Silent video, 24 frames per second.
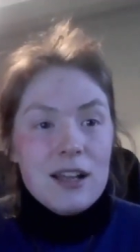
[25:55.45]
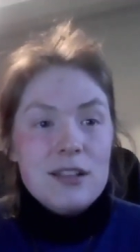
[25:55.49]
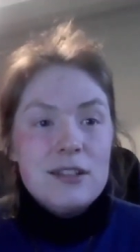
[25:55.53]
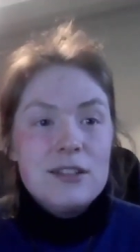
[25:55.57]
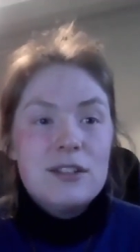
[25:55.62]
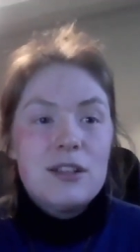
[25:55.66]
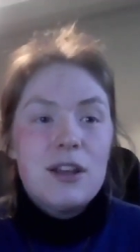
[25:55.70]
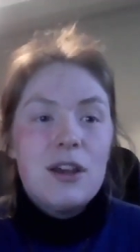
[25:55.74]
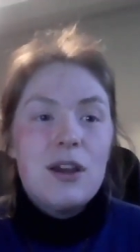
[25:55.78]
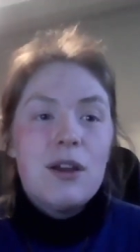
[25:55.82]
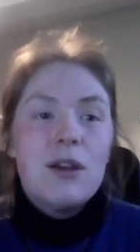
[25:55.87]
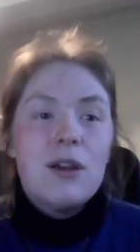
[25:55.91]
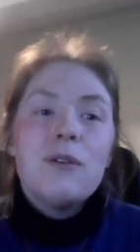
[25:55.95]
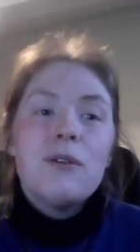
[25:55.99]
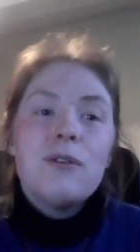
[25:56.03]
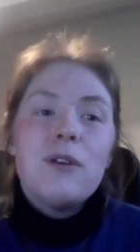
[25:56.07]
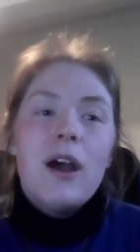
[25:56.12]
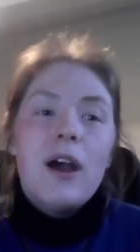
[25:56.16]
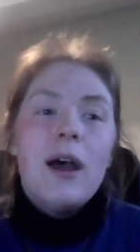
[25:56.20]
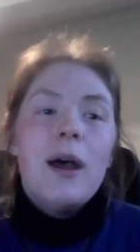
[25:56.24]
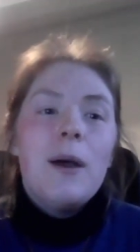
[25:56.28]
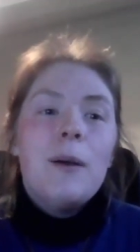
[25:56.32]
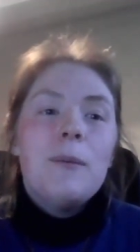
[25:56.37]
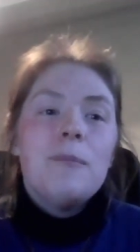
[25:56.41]
So
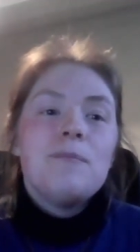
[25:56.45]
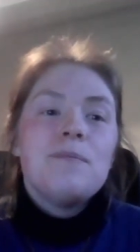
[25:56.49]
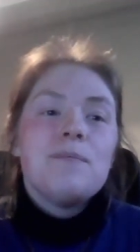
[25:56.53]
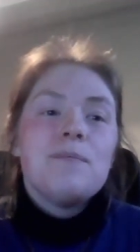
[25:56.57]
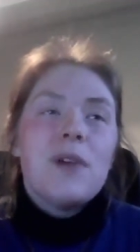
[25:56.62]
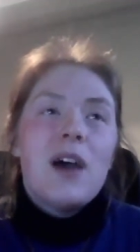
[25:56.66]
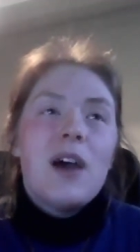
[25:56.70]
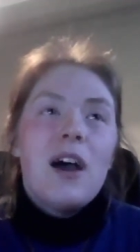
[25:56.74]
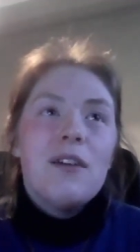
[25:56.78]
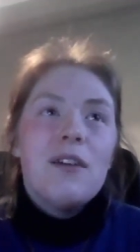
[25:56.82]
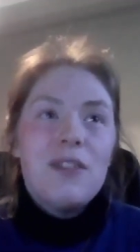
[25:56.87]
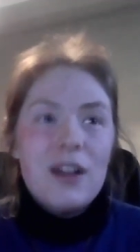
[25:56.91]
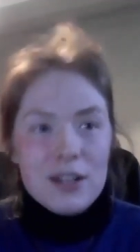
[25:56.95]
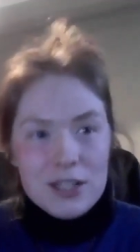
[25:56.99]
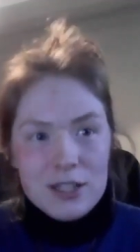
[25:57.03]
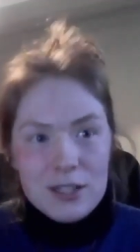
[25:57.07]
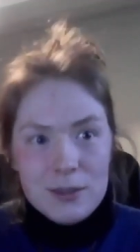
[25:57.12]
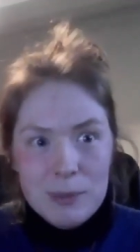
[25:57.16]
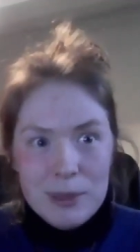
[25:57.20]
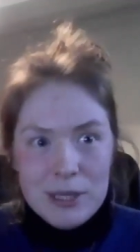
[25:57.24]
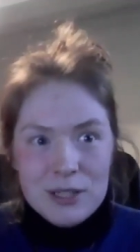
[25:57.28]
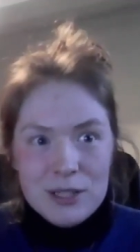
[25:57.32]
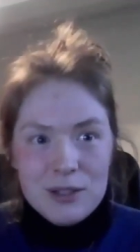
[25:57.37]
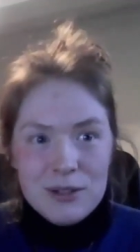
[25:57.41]
I've actually
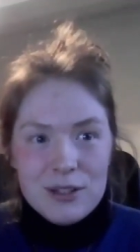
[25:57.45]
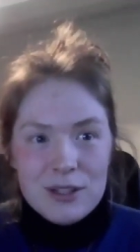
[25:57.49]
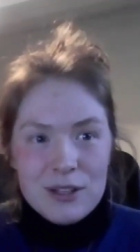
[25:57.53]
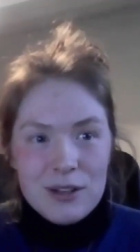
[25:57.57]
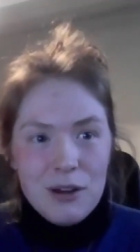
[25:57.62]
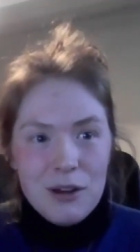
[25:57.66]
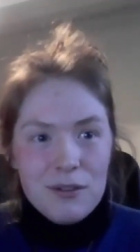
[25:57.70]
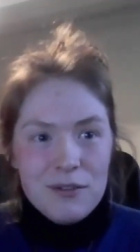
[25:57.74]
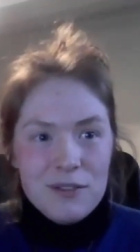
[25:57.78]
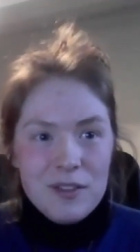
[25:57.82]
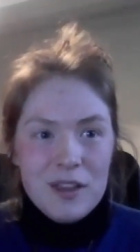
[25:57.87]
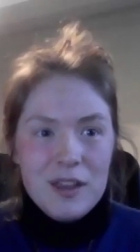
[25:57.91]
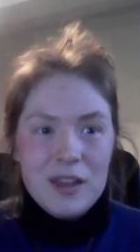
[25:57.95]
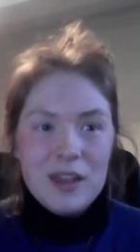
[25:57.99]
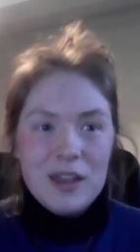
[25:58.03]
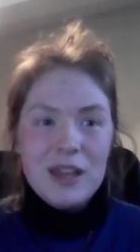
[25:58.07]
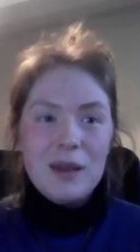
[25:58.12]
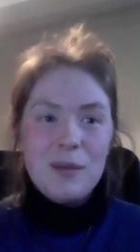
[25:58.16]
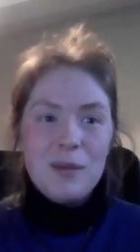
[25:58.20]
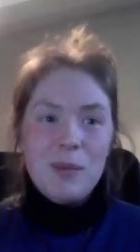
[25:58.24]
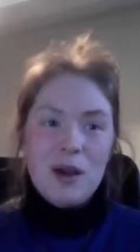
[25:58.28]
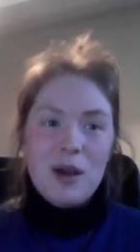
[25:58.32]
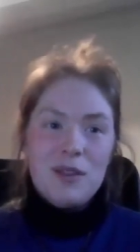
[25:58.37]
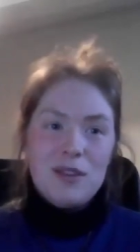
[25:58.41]
been doing a lot of thinking
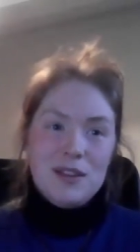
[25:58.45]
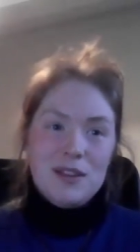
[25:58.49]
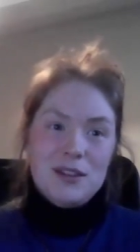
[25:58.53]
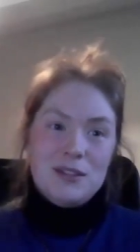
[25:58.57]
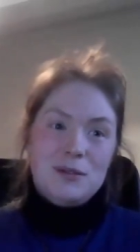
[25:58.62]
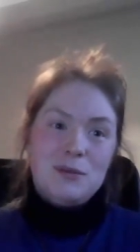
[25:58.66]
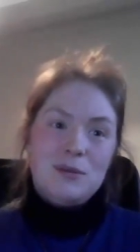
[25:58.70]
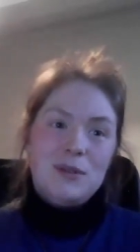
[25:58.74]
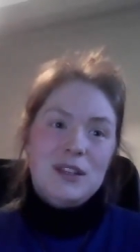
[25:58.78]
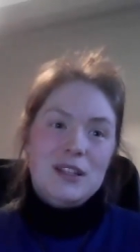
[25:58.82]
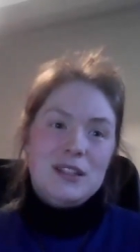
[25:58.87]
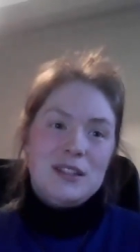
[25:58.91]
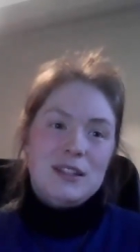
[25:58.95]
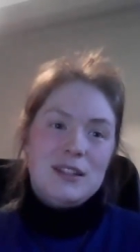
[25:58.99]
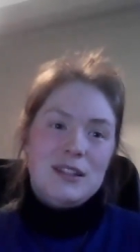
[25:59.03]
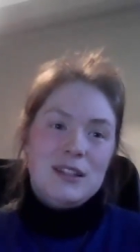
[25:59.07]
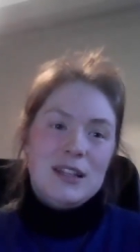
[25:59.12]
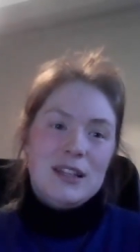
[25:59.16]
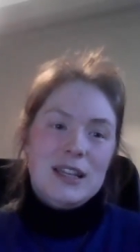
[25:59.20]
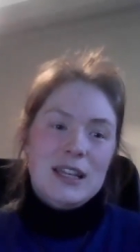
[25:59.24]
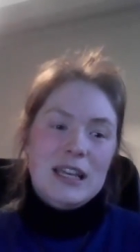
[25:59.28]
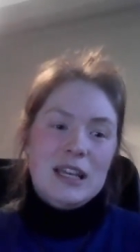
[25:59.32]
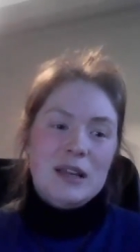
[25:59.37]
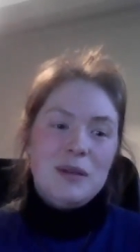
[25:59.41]
about this
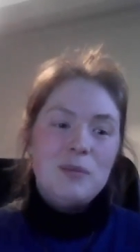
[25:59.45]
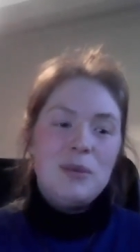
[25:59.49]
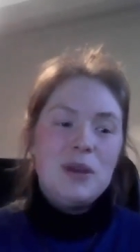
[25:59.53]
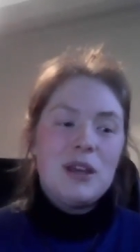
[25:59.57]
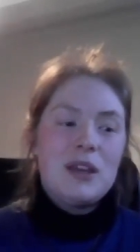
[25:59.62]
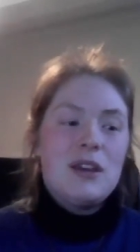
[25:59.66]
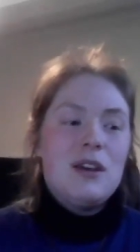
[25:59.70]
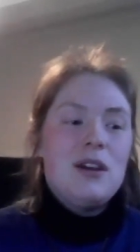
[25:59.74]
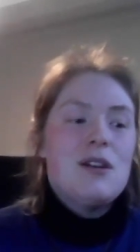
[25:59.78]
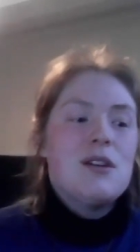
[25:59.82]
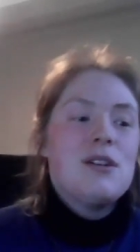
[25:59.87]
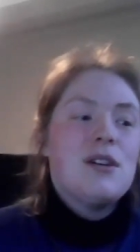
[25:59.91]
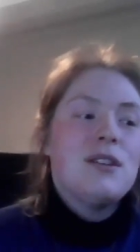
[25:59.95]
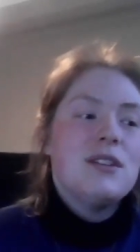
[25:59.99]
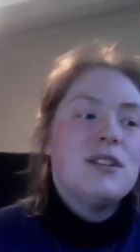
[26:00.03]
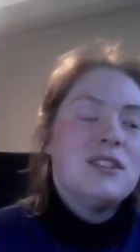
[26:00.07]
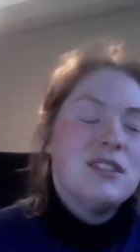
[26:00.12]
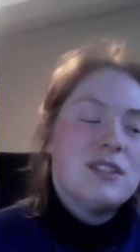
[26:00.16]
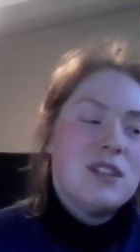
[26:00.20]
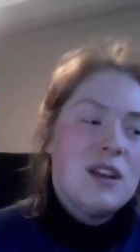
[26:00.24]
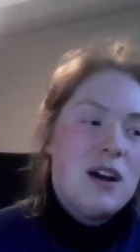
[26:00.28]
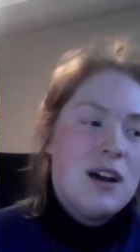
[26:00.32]
recently because